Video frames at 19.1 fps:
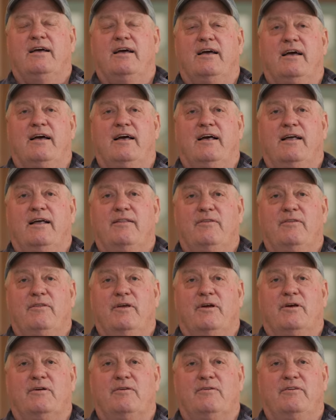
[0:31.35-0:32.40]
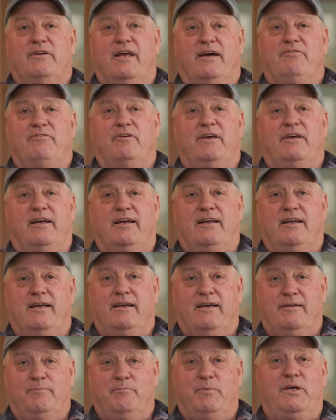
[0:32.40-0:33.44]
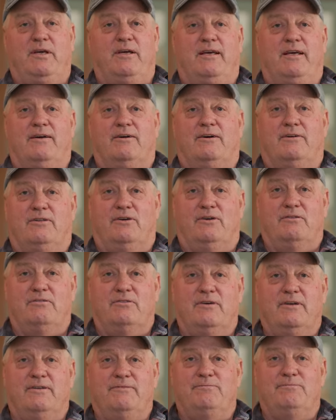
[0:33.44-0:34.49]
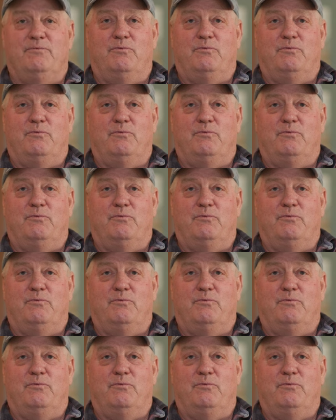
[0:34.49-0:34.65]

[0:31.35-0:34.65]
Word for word: and they're defecating and peeing all over it,